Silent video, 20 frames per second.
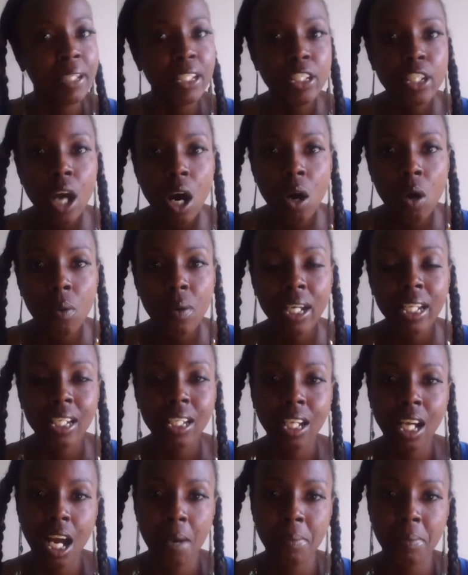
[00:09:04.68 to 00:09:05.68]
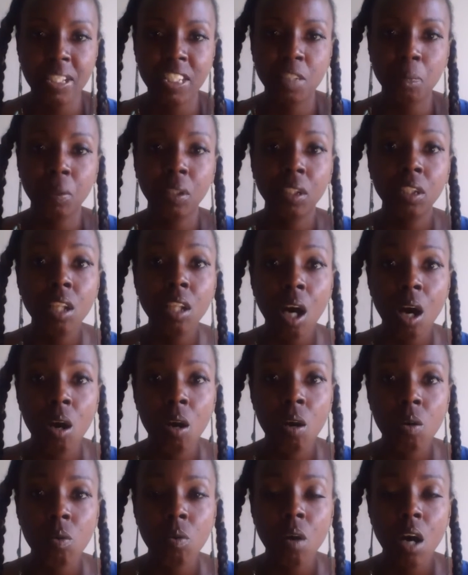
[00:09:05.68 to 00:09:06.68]
me know in the comments
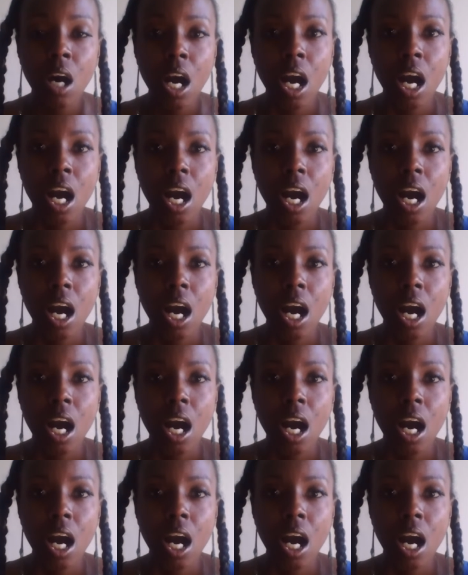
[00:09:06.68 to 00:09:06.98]
below.